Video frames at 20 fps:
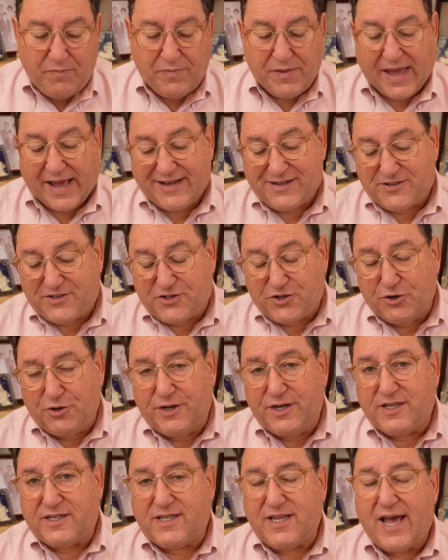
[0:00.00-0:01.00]
as soon
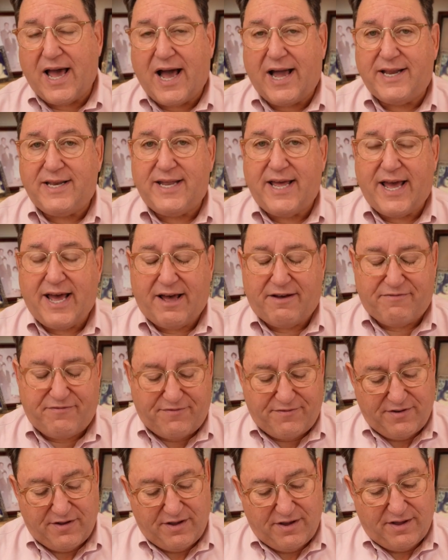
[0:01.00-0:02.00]
as the IDF
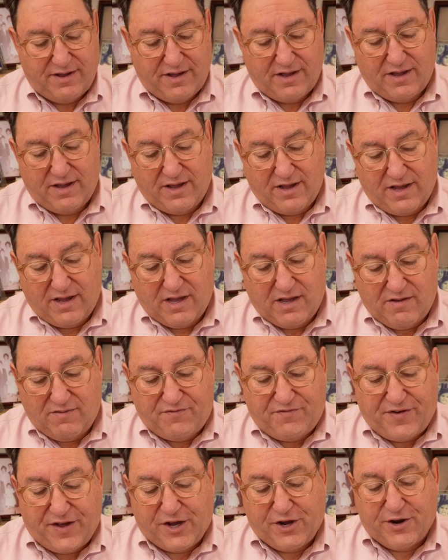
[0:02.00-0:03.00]

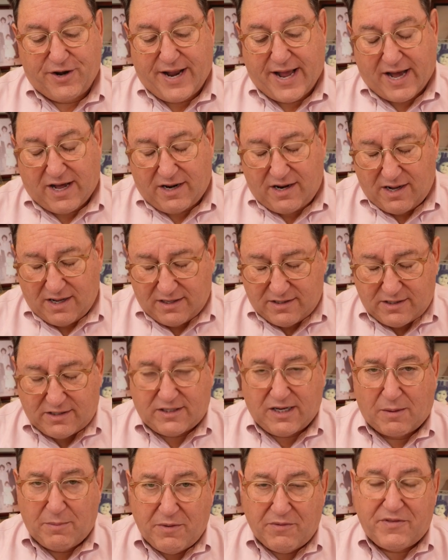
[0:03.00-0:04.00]
figured out
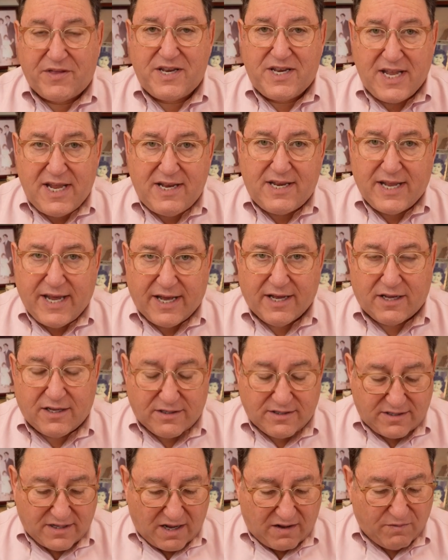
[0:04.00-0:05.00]
some of the
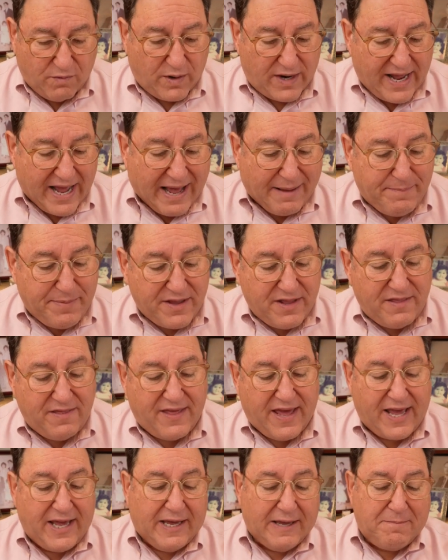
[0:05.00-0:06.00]
details of what happened,
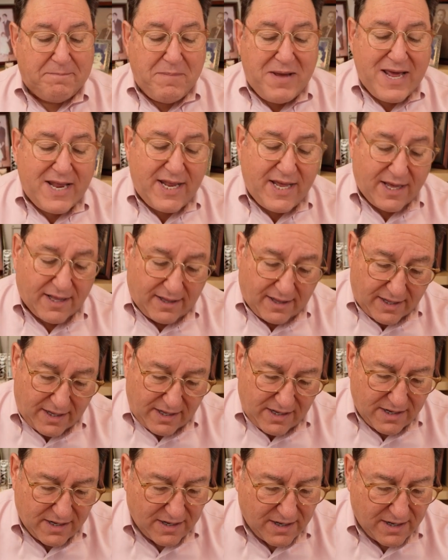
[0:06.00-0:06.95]
they immediately